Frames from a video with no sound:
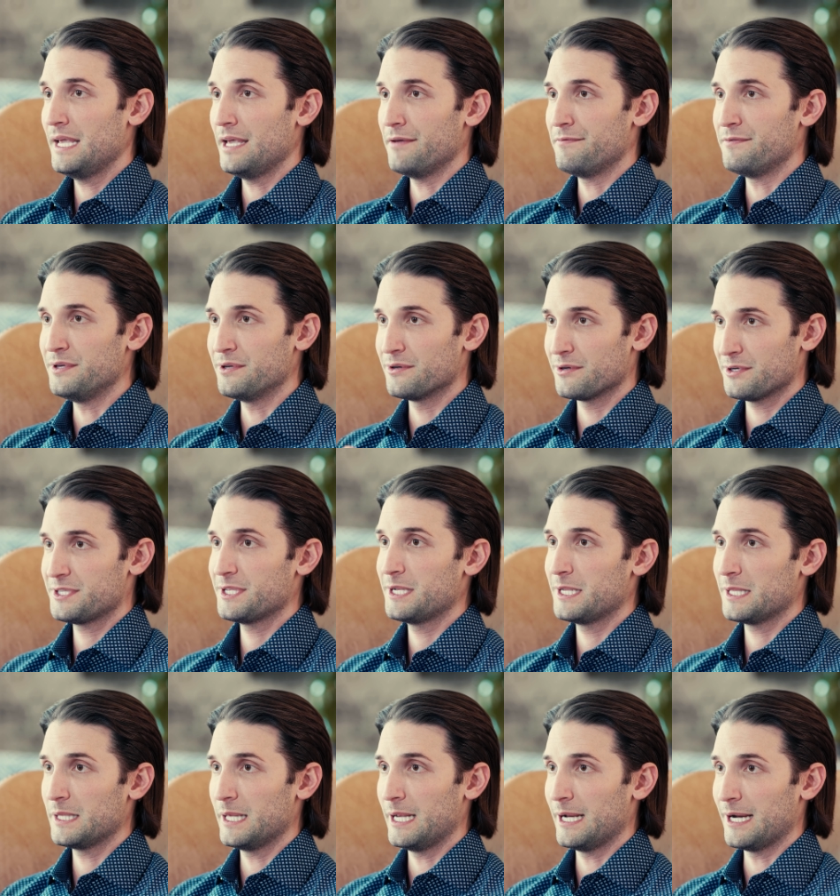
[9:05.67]
if you're
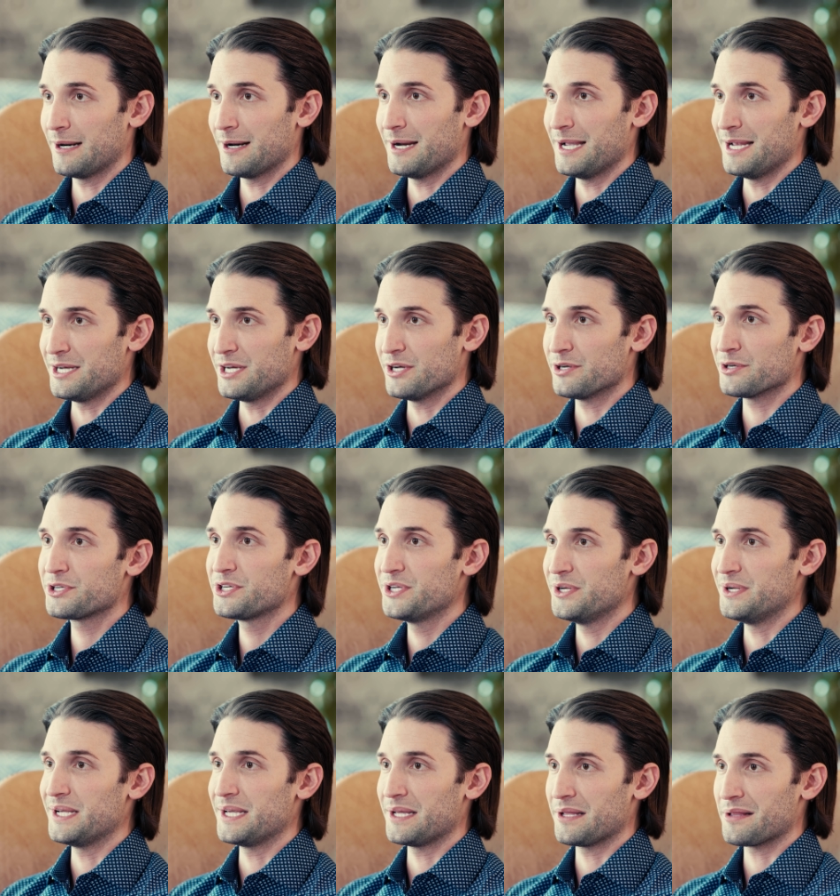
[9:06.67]
sitting there and you're
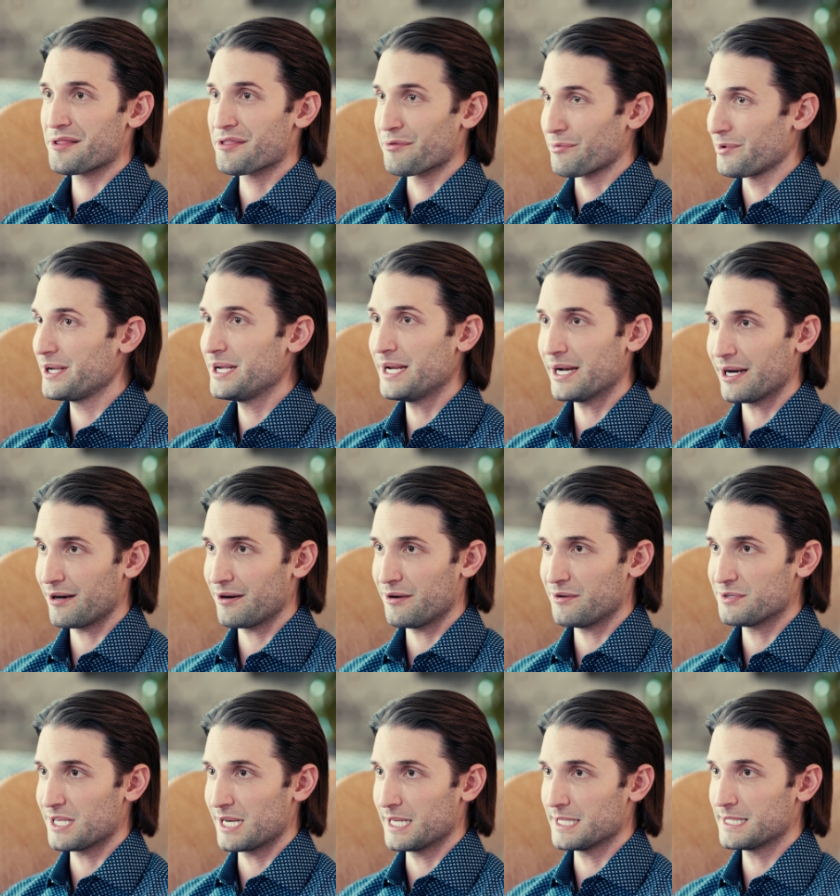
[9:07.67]
shooting three
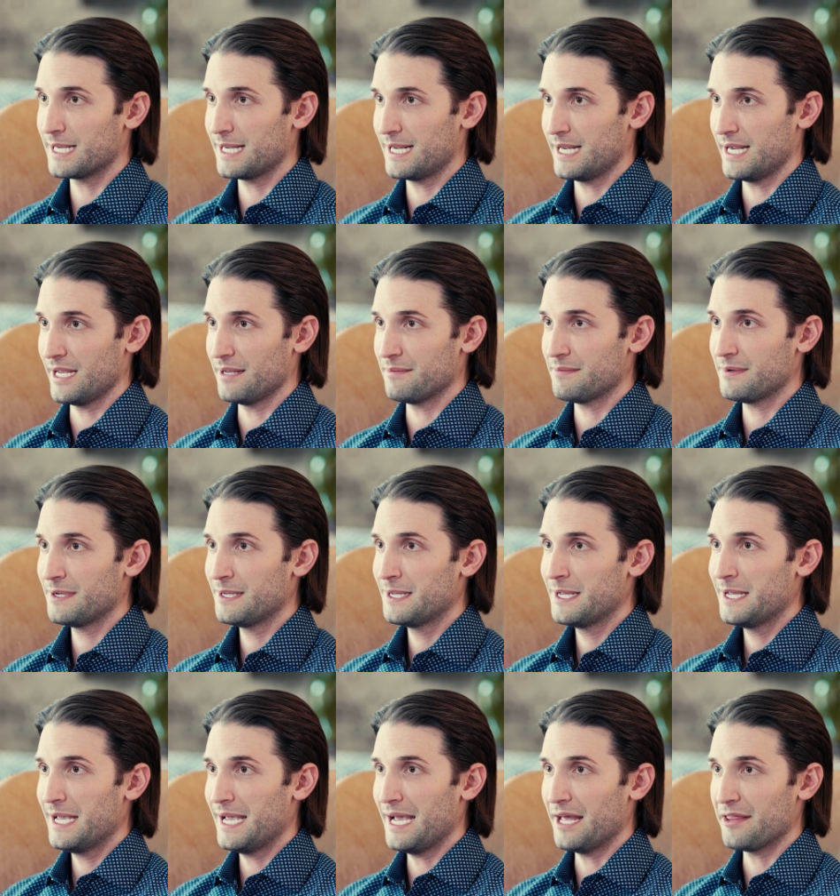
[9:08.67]
arrows at a time
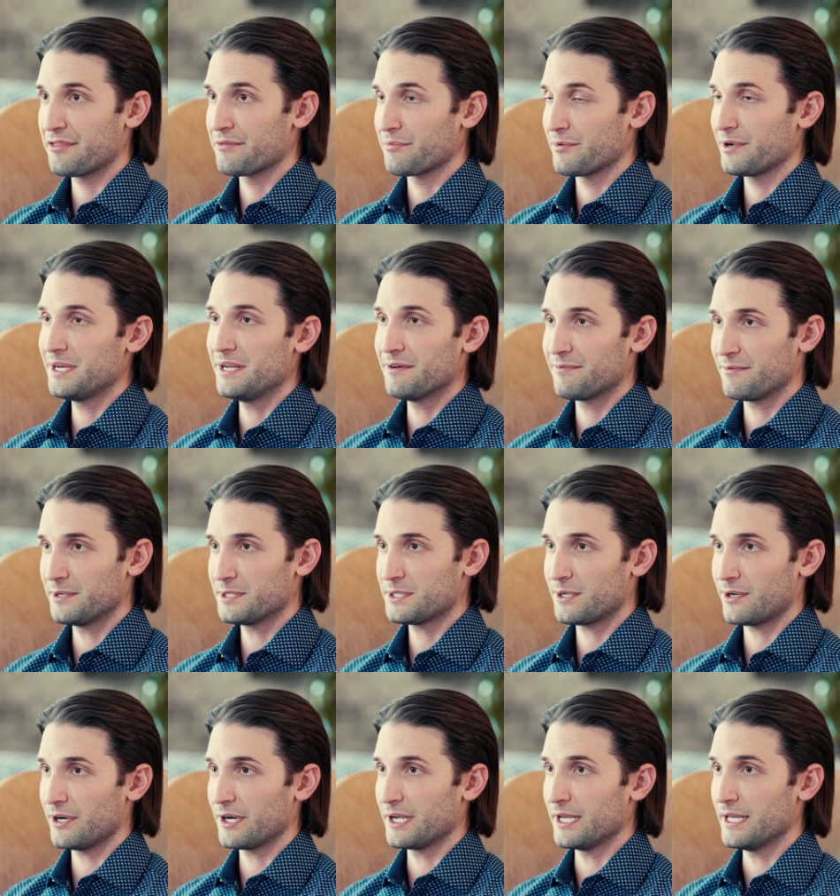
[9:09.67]
at three different
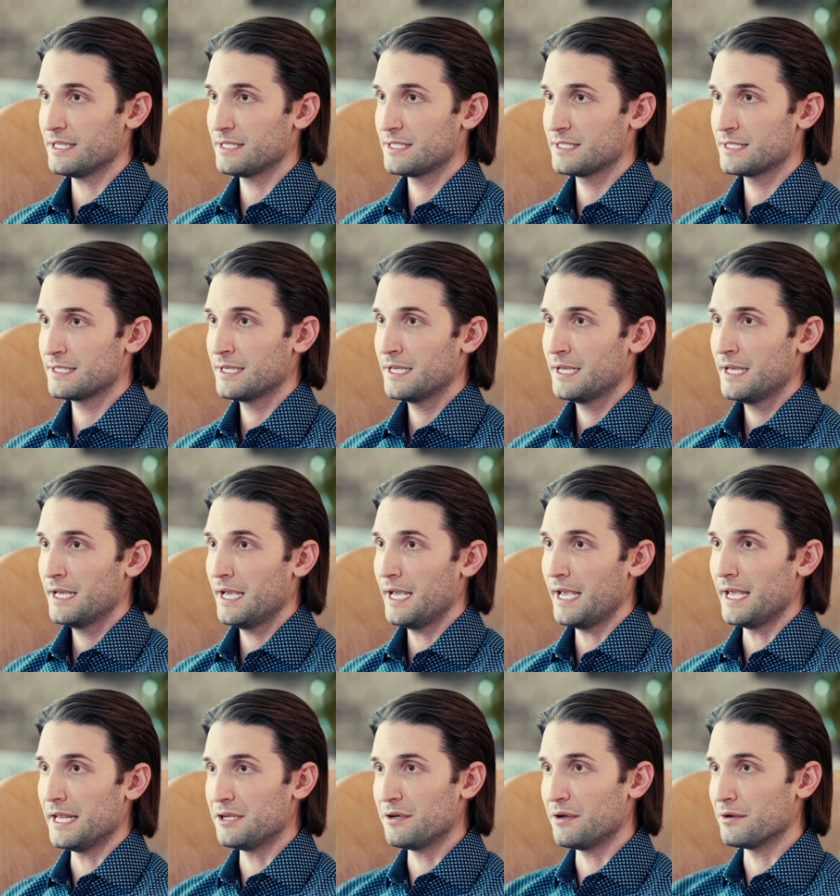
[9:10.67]
targets
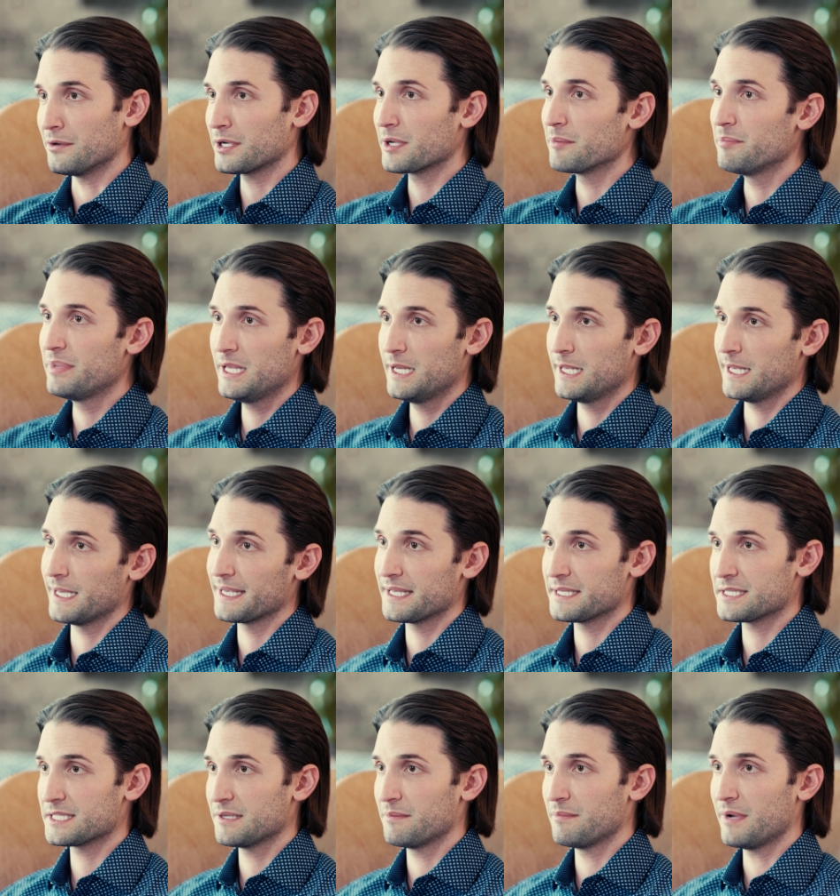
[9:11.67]
and you are competing
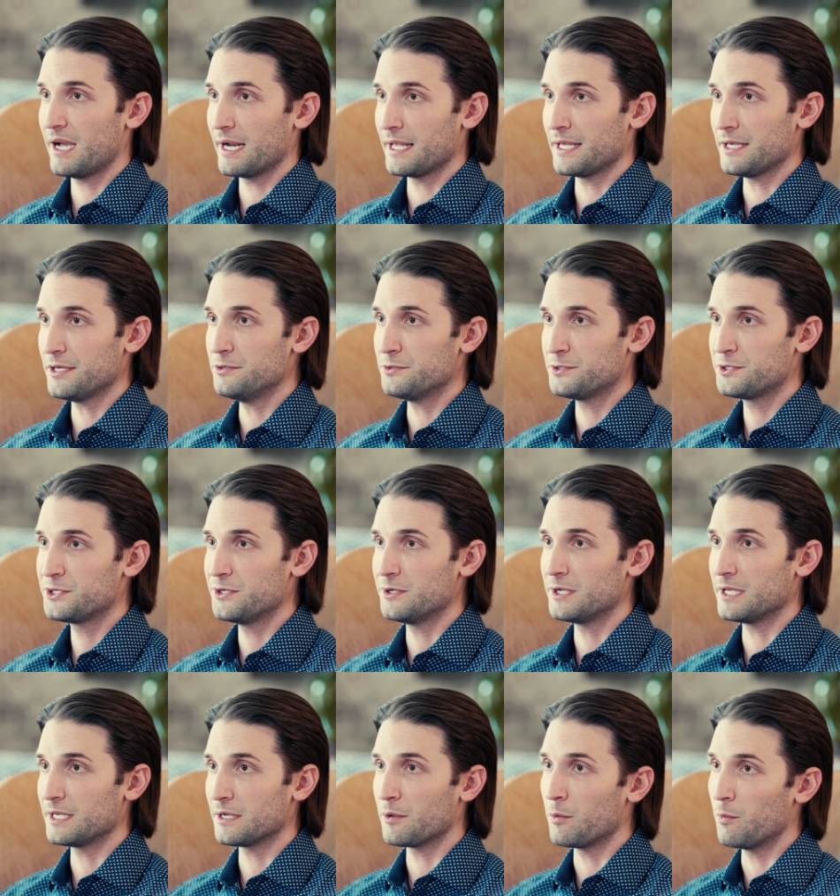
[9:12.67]
against somebody who's
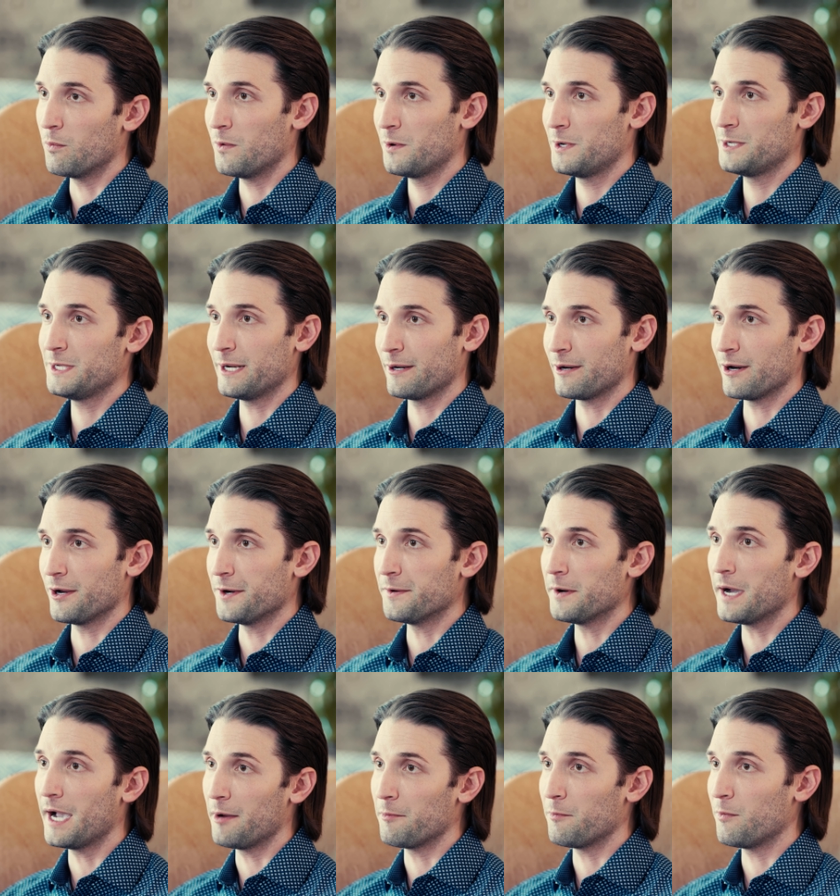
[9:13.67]
shooting one
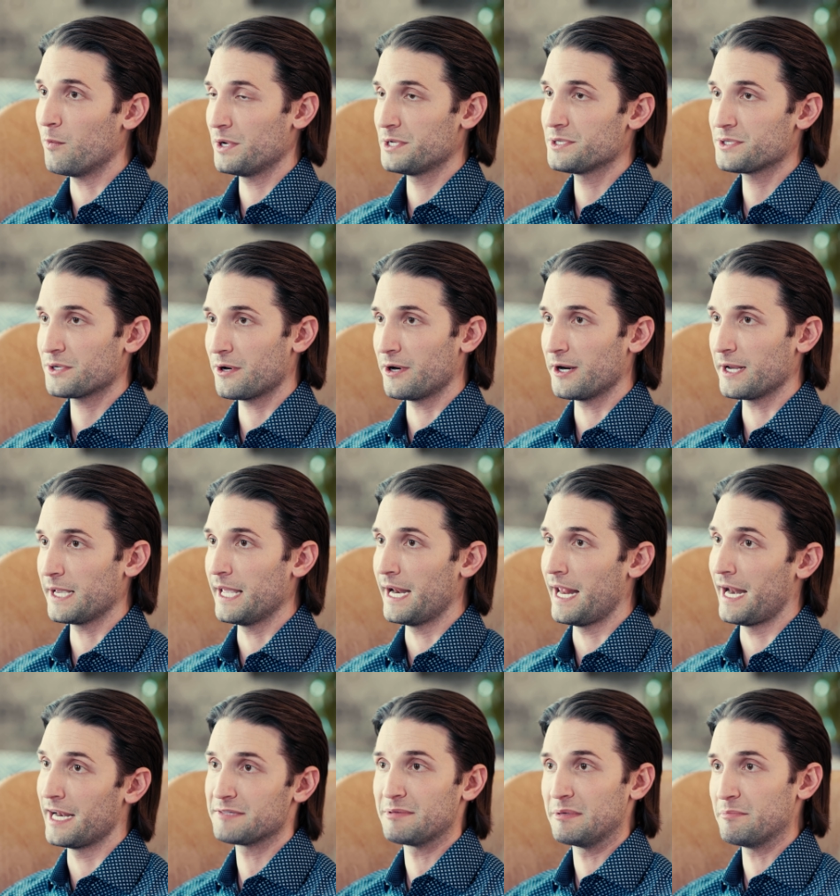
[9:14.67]
arrow at one
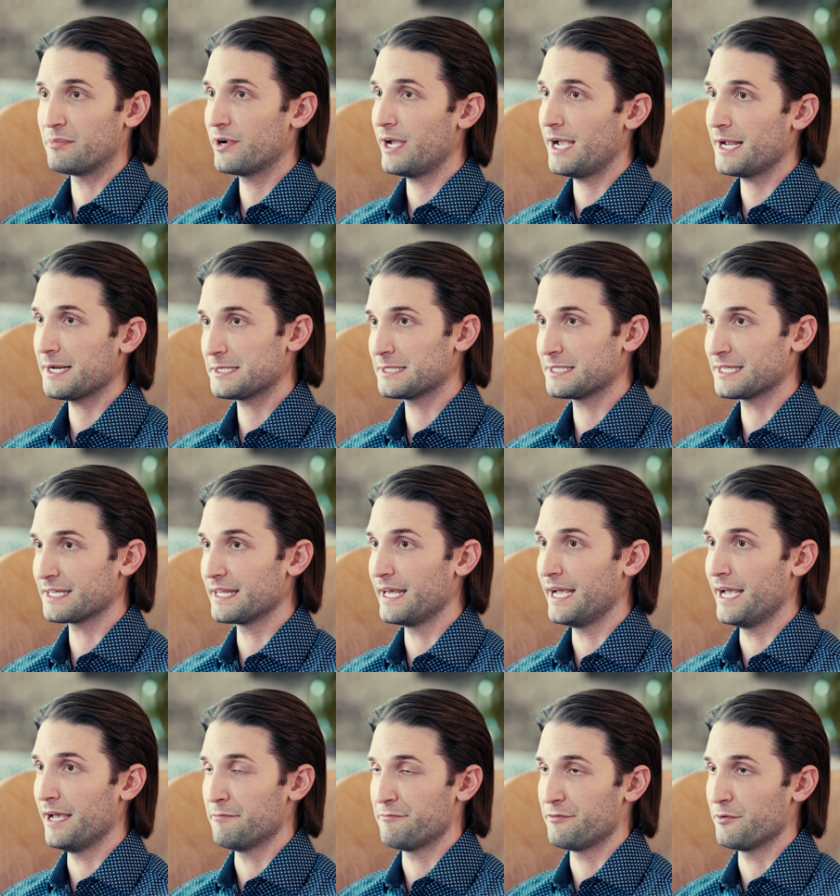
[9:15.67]
target and has been practicing
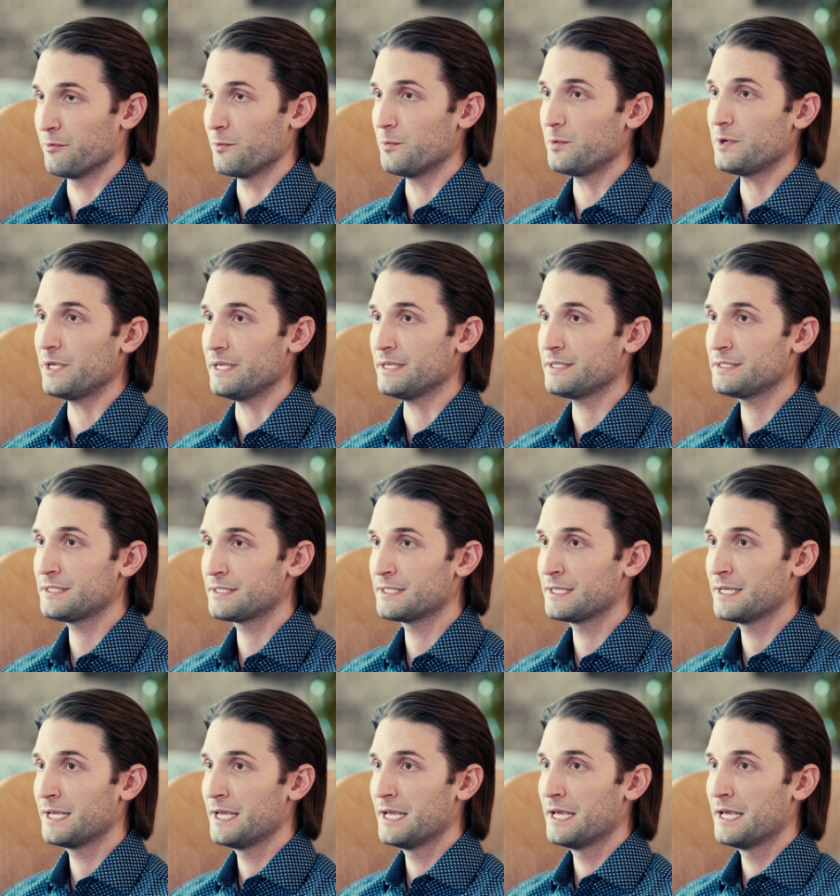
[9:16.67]
that for weeks